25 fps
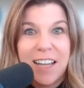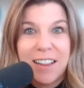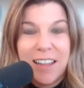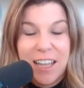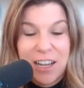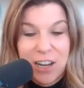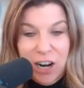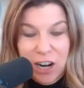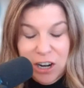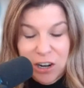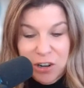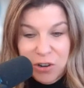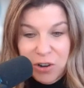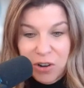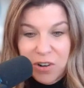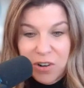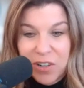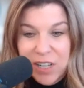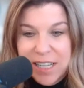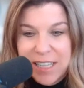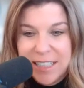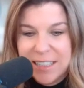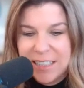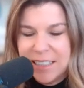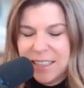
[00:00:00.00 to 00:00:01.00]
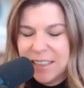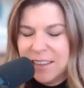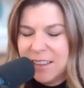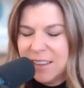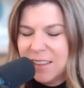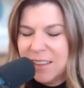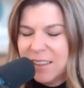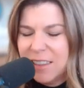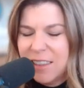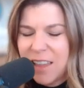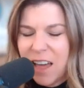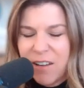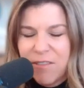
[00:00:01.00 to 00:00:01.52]
Like our goal is to
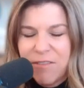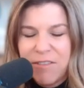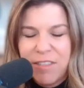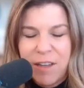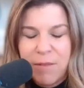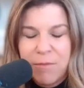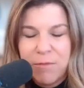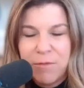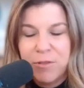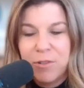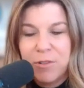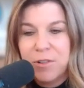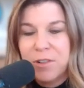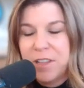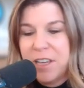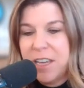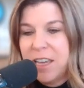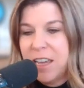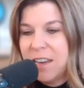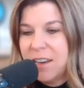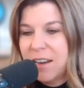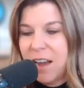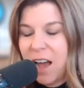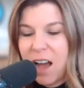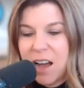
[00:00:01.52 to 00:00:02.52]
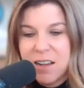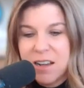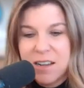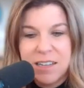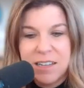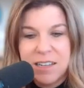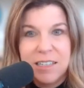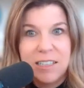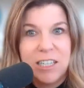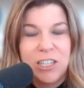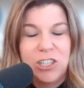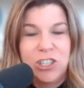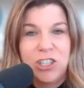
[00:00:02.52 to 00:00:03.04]
love them fully and
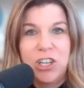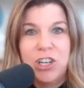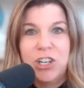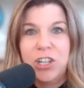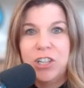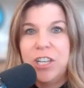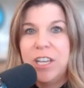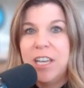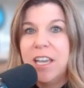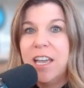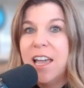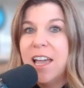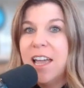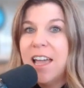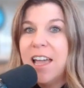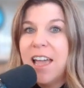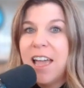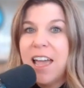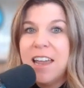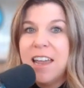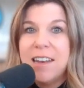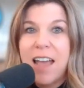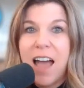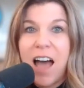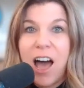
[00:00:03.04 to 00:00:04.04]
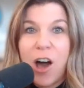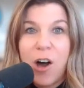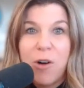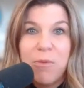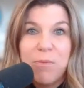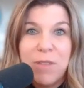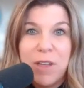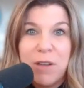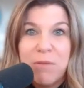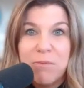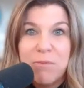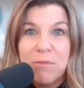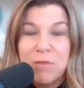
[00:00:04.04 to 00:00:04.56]
unconditionally and
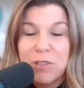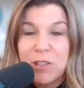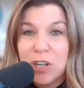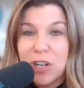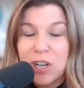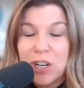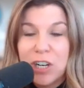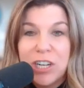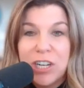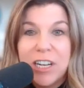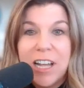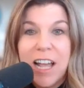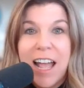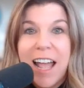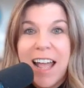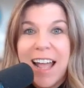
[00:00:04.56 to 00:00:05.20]
help them learn